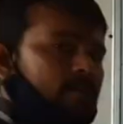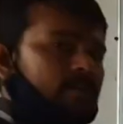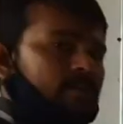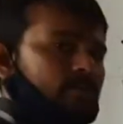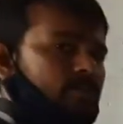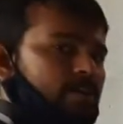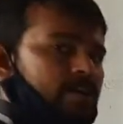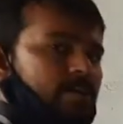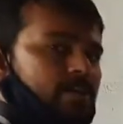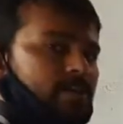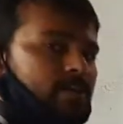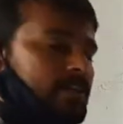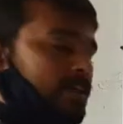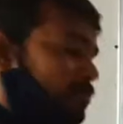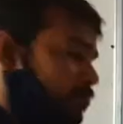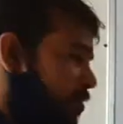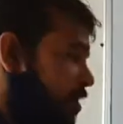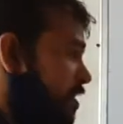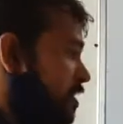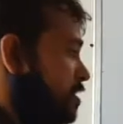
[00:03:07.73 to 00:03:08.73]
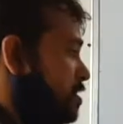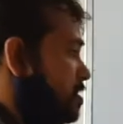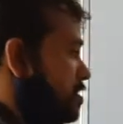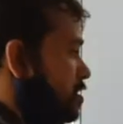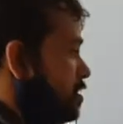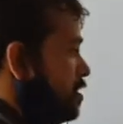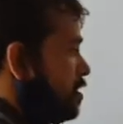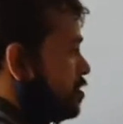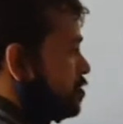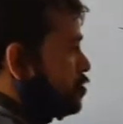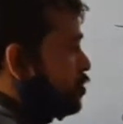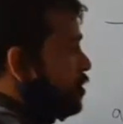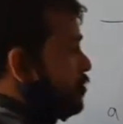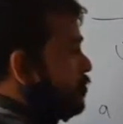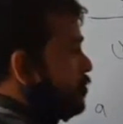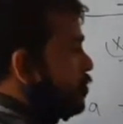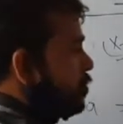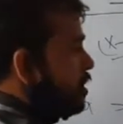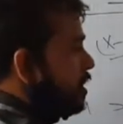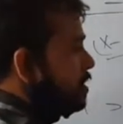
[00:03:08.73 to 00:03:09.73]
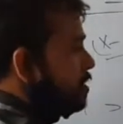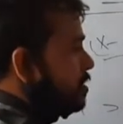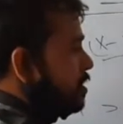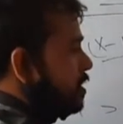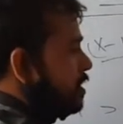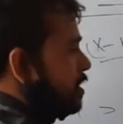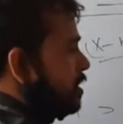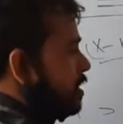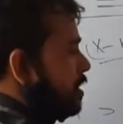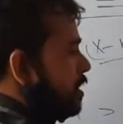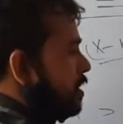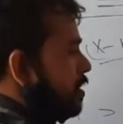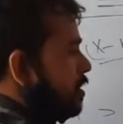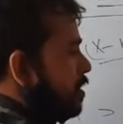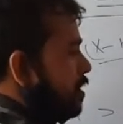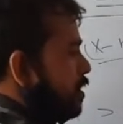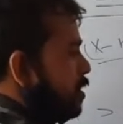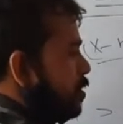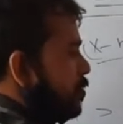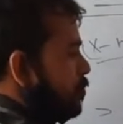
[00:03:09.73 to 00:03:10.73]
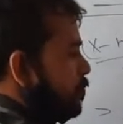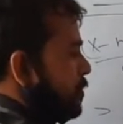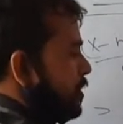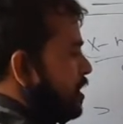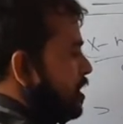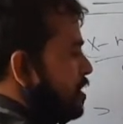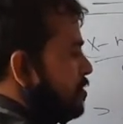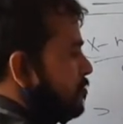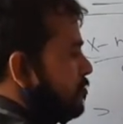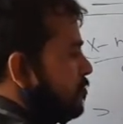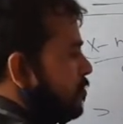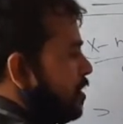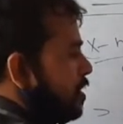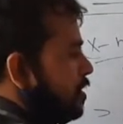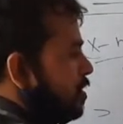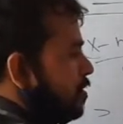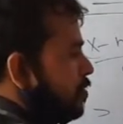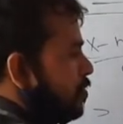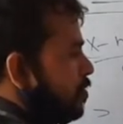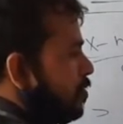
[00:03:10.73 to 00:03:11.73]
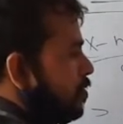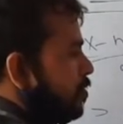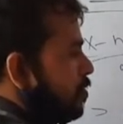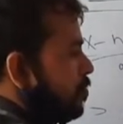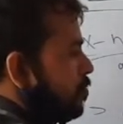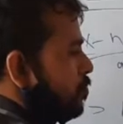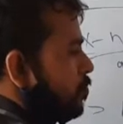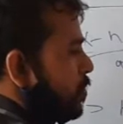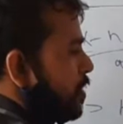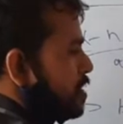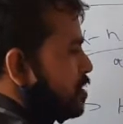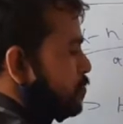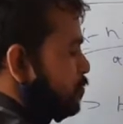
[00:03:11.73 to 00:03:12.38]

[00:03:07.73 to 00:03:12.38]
Okay, that means, so if you consider here pf1 plus